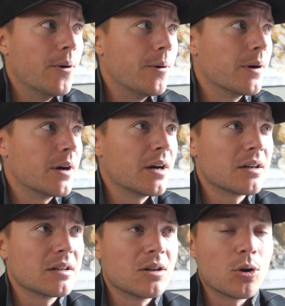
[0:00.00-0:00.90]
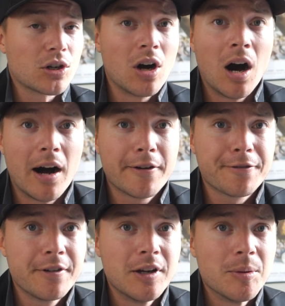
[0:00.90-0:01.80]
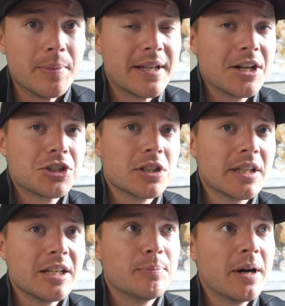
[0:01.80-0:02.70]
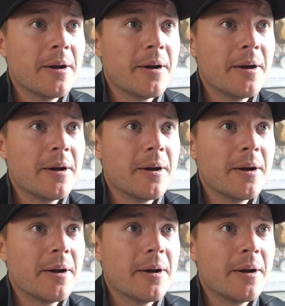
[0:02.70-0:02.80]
or Goff potentially.